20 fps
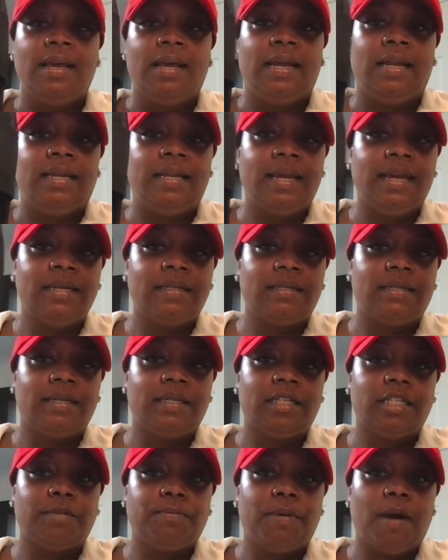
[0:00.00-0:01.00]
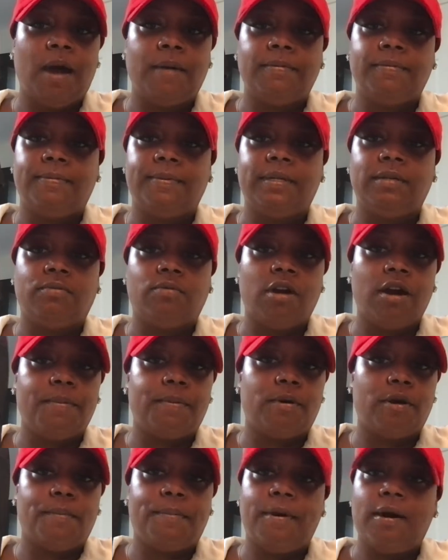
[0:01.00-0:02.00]
And yes, this is probably
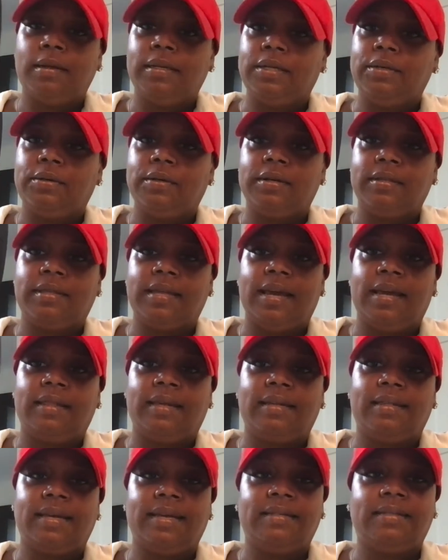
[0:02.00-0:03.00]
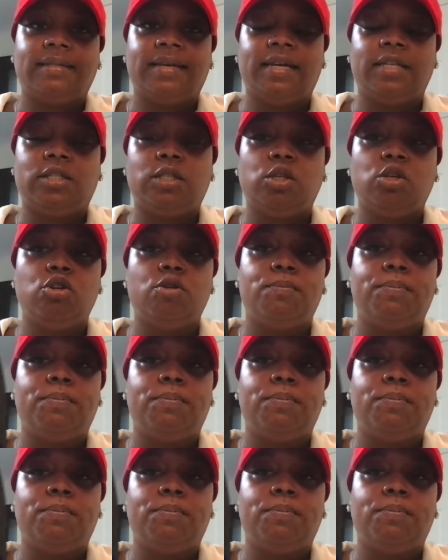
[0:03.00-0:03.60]
rubber or polyurethane like they say too.